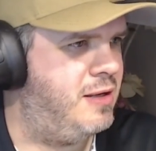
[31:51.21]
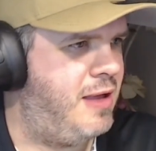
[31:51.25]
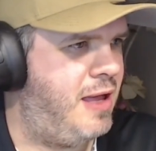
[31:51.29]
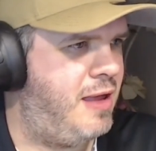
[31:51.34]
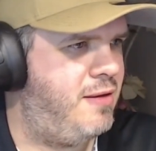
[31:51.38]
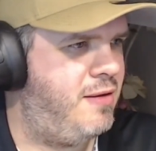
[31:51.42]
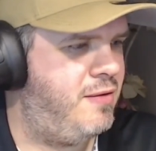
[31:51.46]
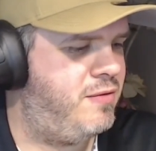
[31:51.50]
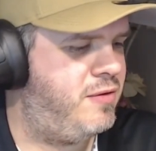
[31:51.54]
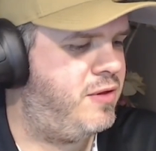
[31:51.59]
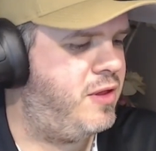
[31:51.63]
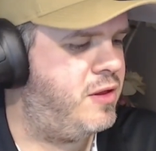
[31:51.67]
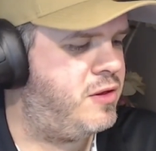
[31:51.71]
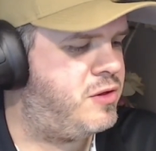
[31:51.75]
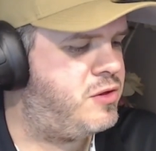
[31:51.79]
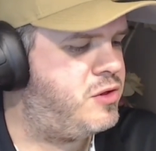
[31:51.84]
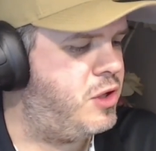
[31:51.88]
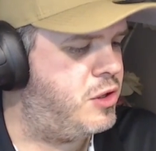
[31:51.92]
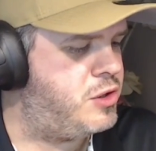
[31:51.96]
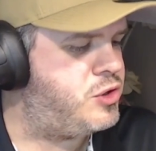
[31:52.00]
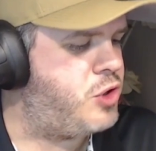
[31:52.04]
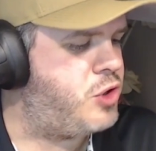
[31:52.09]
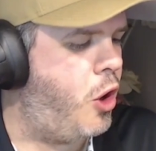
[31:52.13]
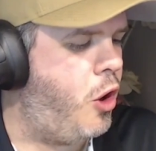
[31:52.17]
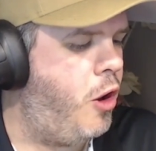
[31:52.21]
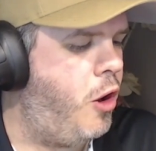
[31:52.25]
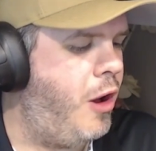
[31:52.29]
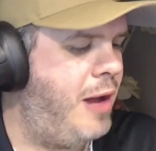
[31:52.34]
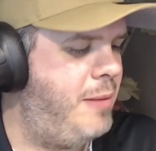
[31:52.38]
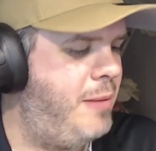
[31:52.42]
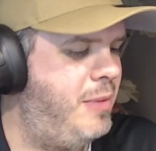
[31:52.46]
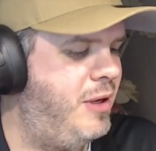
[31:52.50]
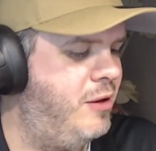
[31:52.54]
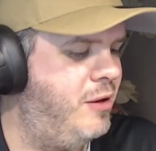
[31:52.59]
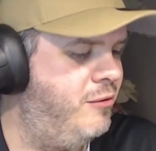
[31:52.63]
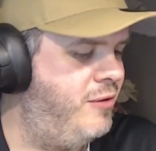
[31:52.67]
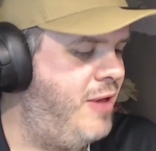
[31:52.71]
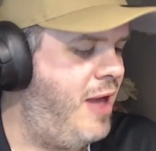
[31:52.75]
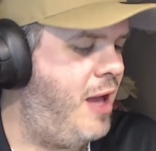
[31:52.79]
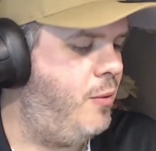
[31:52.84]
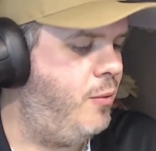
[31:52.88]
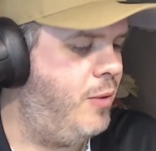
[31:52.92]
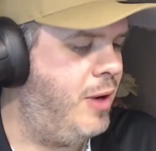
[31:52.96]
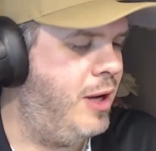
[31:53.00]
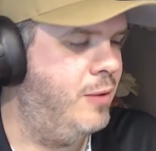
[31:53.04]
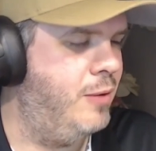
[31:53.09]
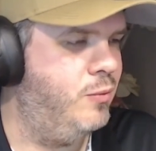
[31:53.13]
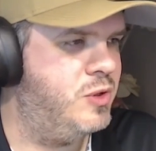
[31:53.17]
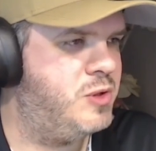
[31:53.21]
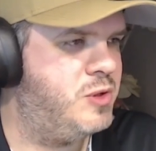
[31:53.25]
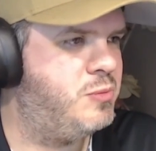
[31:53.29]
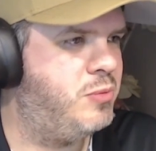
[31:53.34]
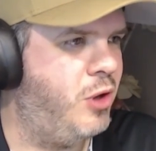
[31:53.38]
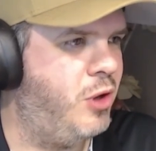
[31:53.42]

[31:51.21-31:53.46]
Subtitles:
that the timing of that one was